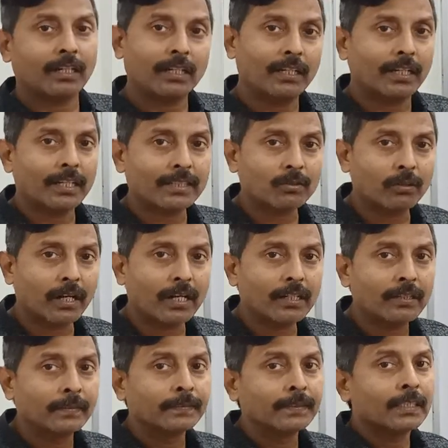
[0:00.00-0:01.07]
Clear,
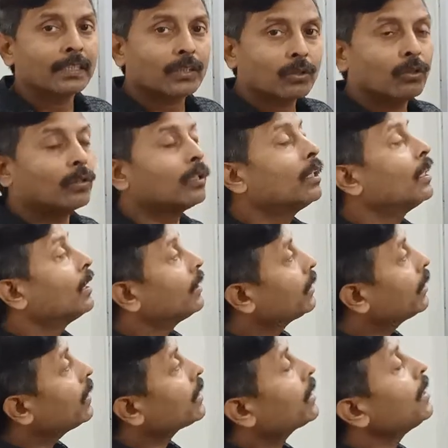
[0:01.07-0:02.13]
student? So
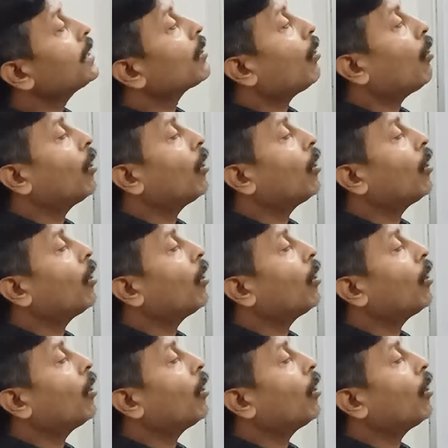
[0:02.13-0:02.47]
this is